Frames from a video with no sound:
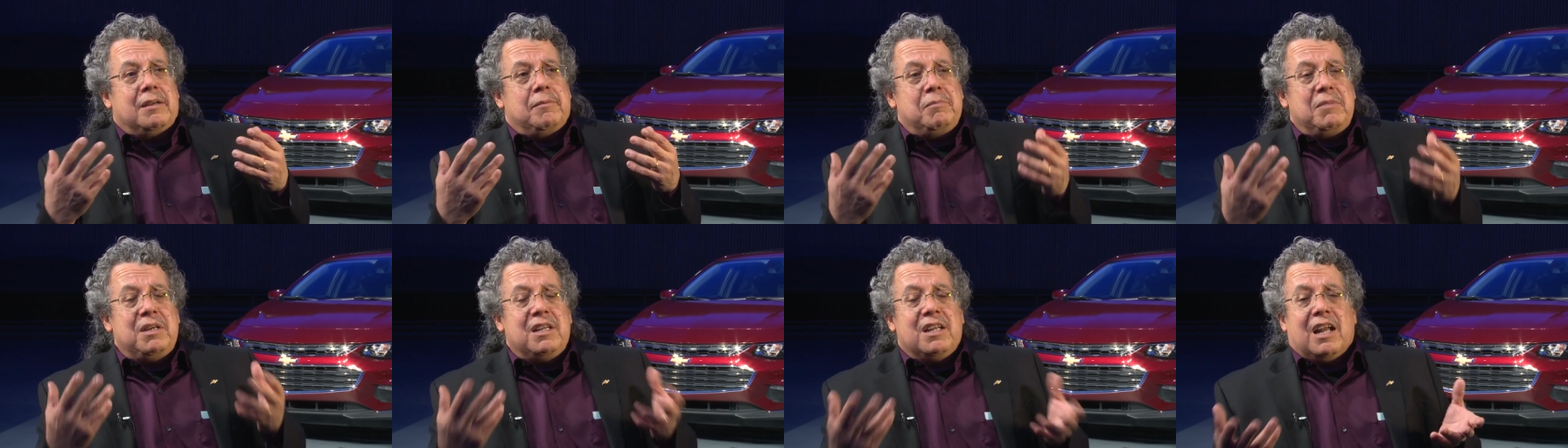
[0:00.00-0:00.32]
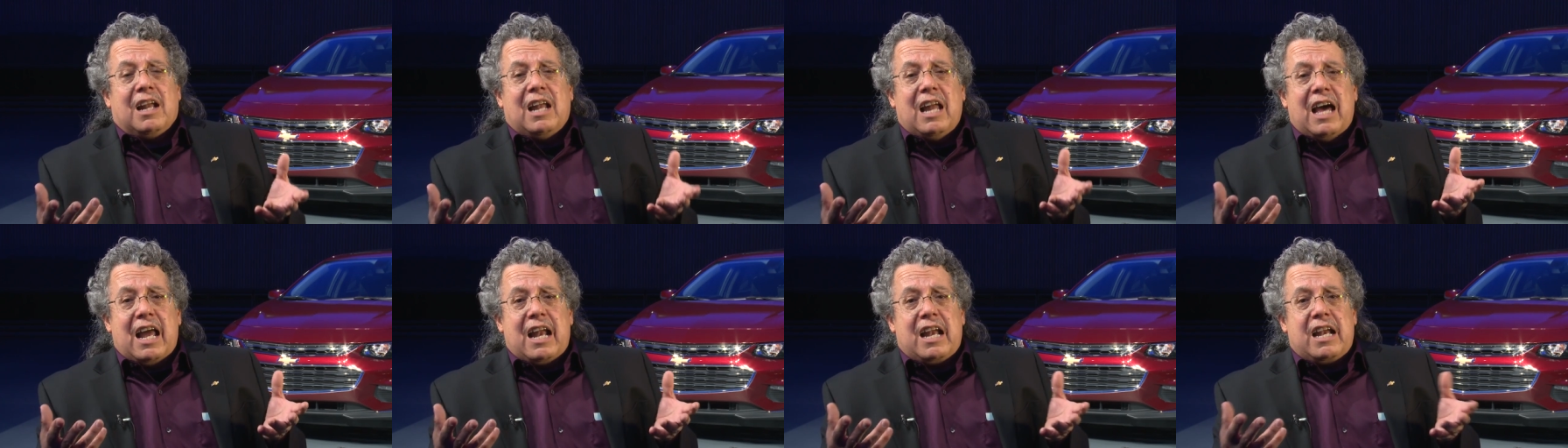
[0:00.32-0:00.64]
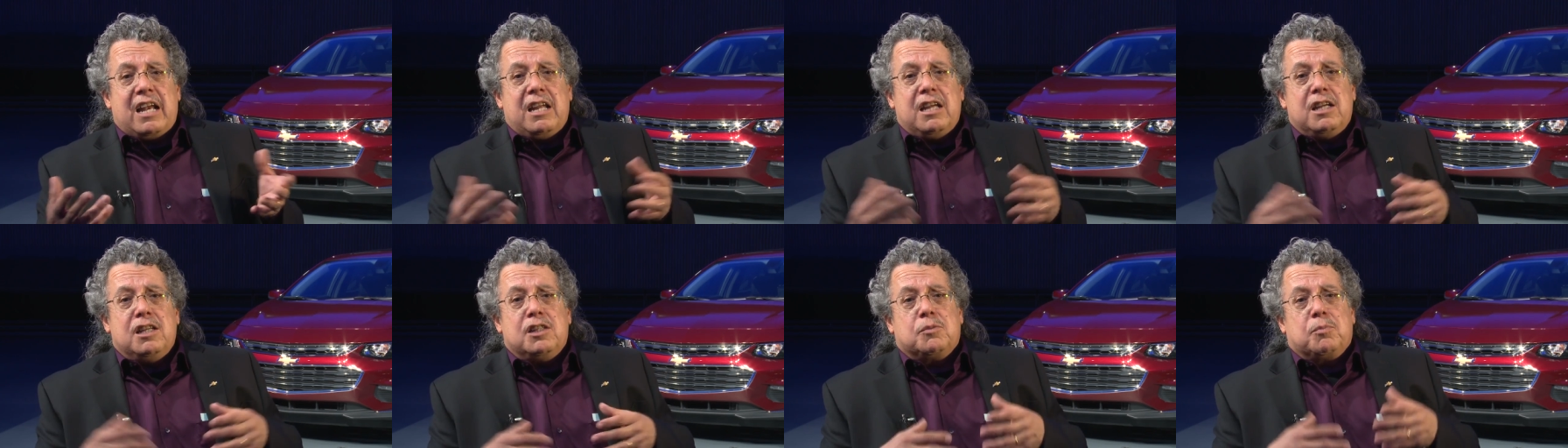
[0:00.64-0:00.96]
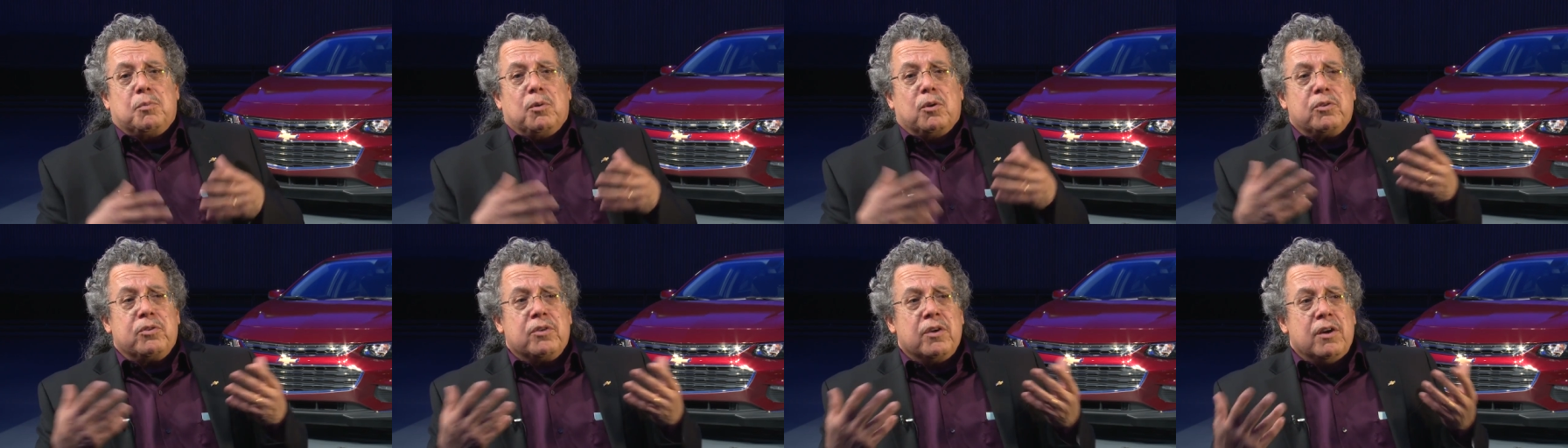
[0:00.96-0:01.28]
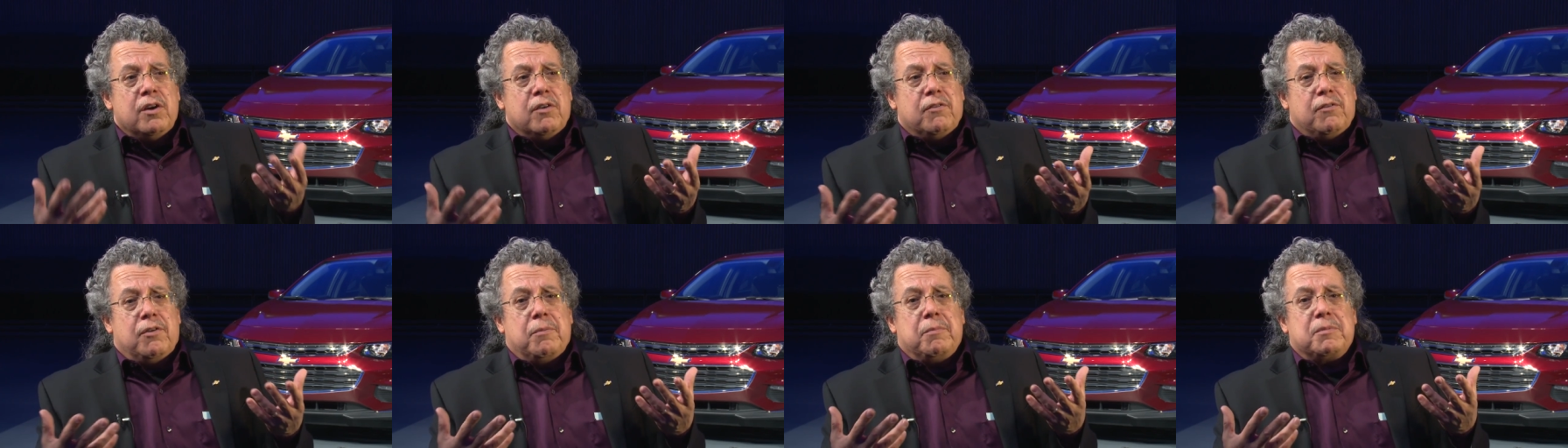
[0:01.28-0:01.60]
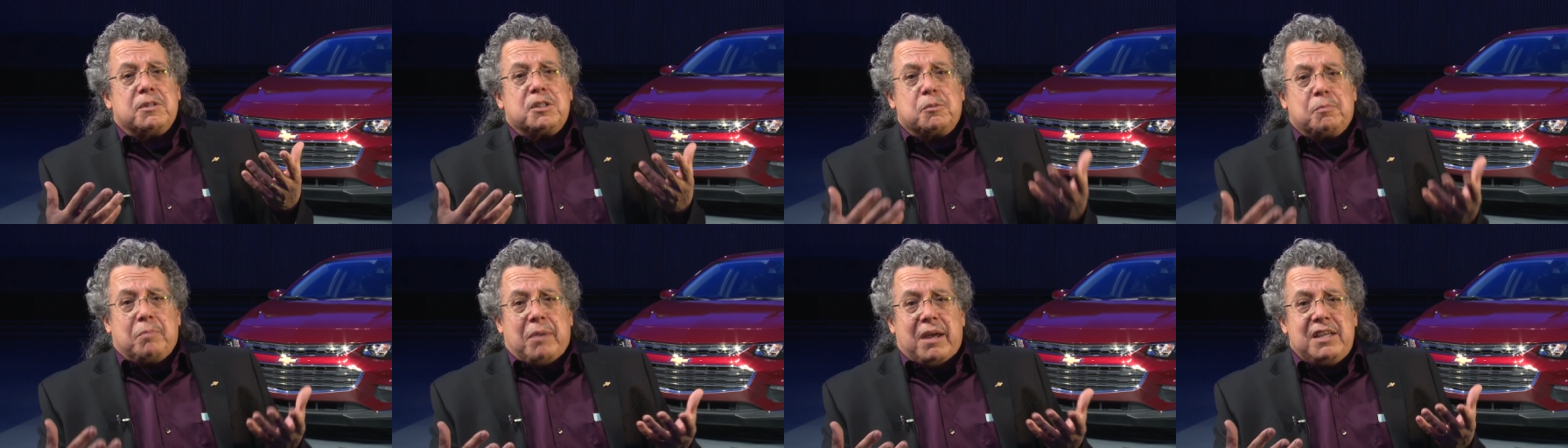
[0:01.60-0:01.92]
meet a lot of needs, both from
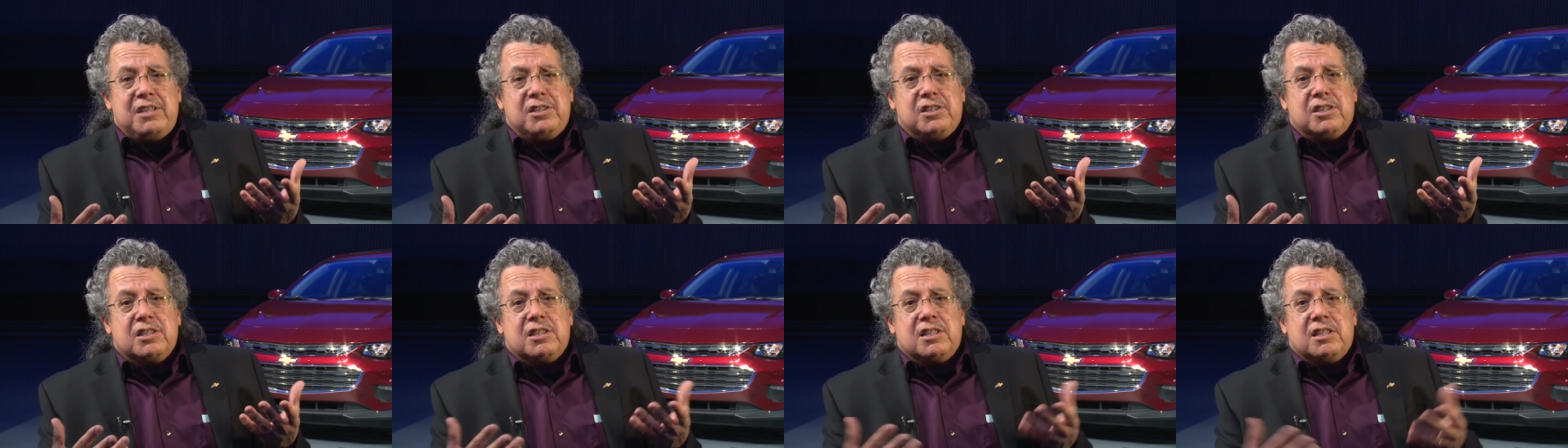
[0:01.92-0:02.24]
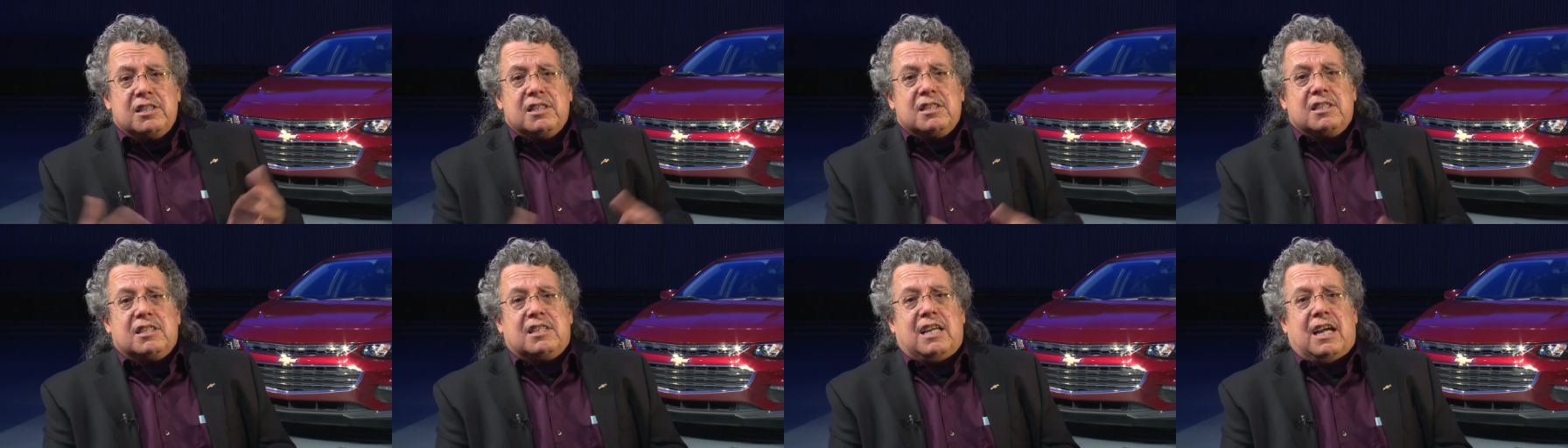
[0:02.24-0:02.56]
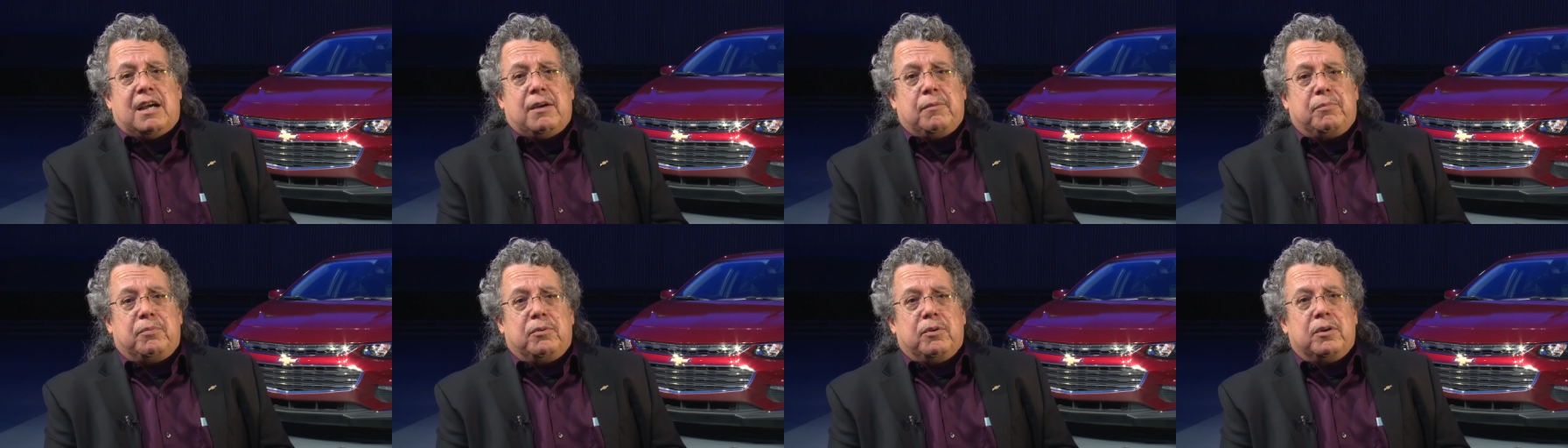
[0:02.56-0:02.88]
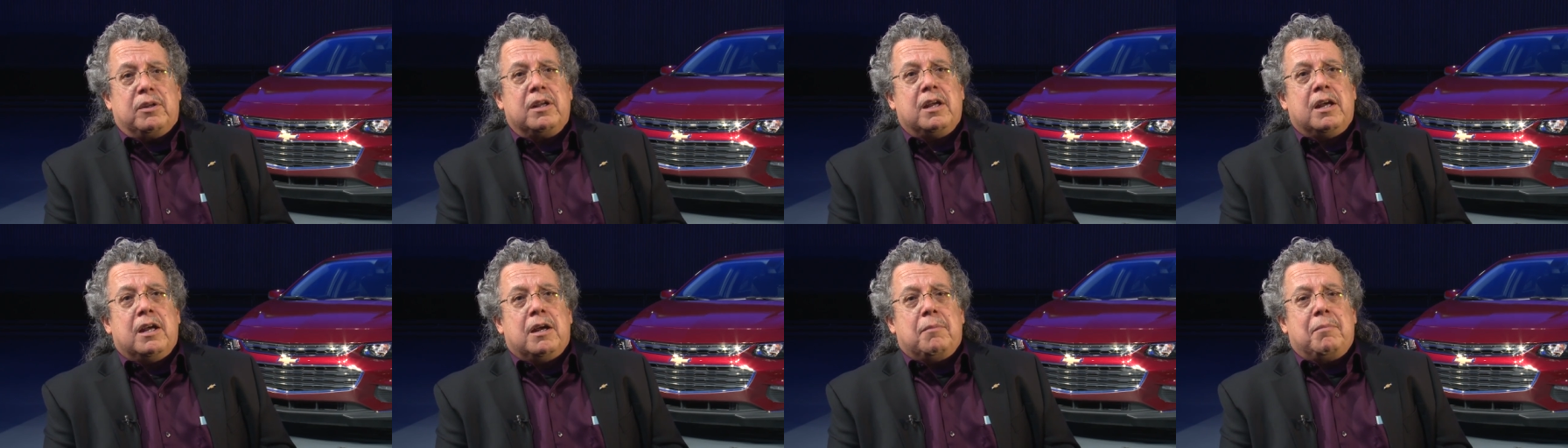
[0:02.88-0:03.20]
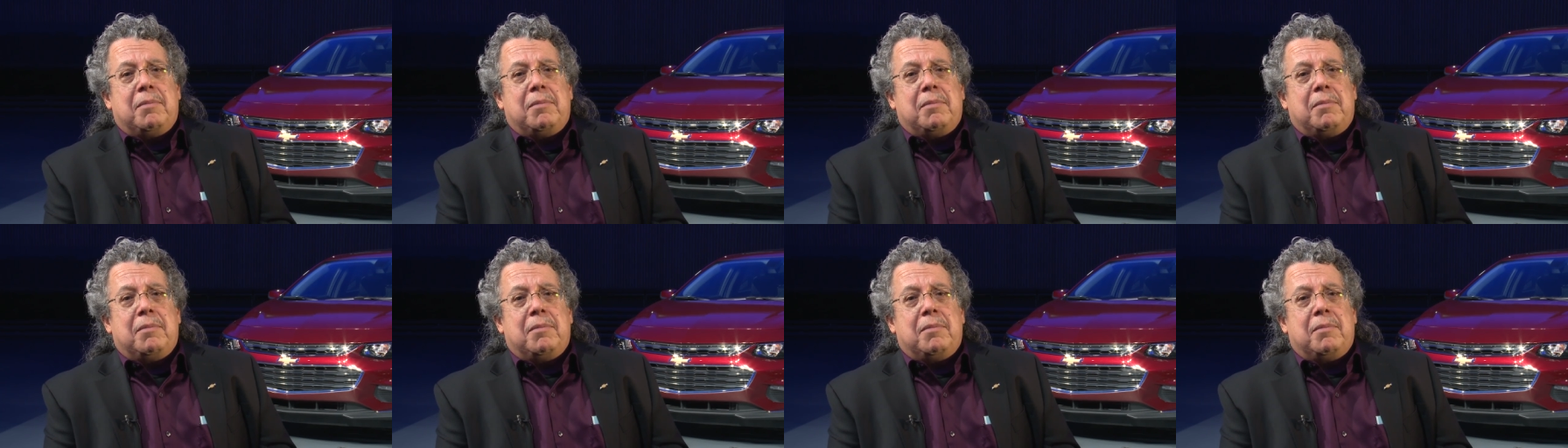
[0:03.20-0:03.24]
a spaciousness standpoint,